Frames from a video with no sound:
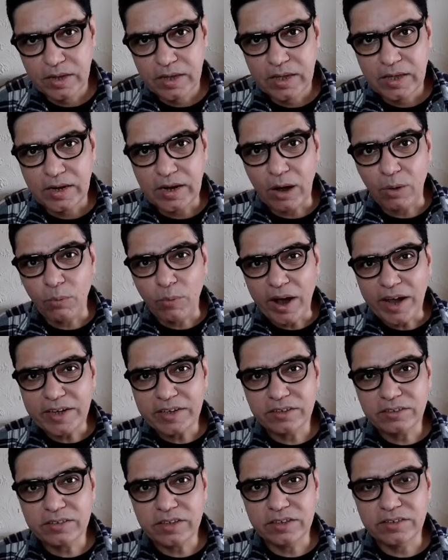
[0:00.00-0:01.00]
Now, why it
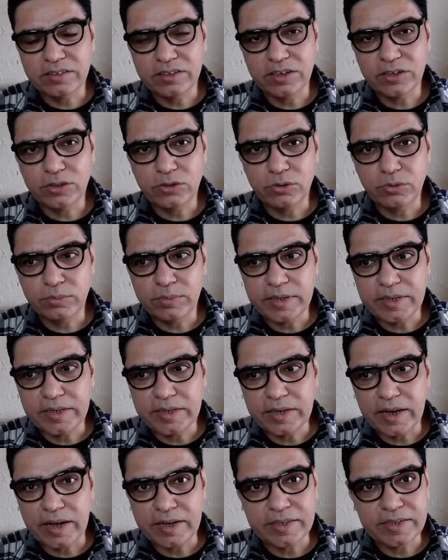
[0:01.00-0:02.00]
is considered to be
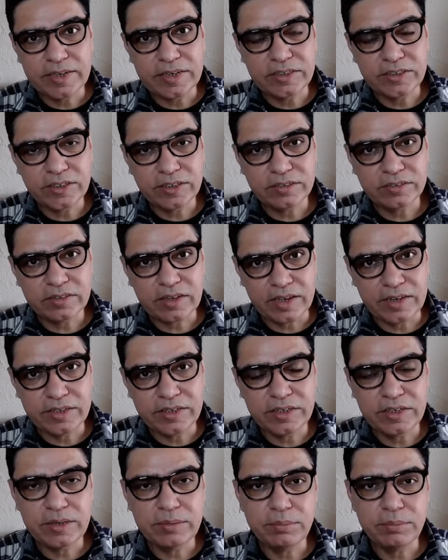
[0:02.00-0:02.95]
a dangerous entity?